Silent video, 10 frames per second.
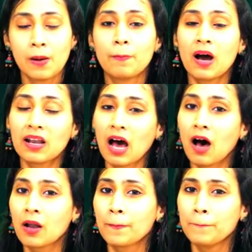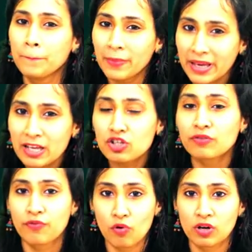But our major
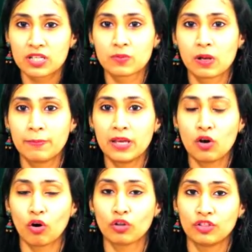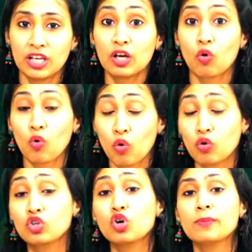focus will be on the
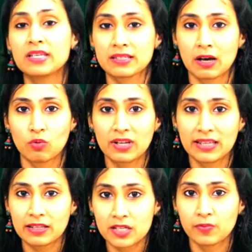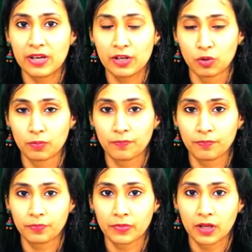onyomi sound in this video.
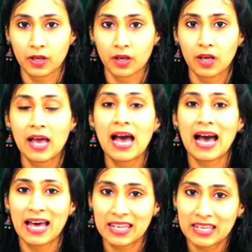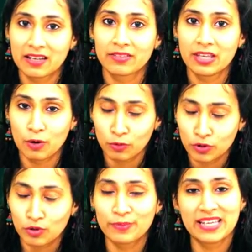And the
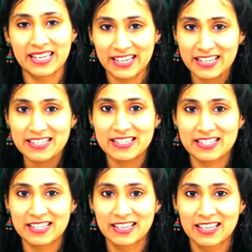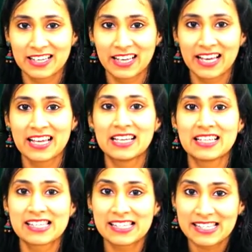onyomi is
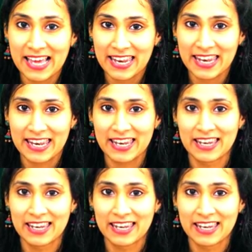sen.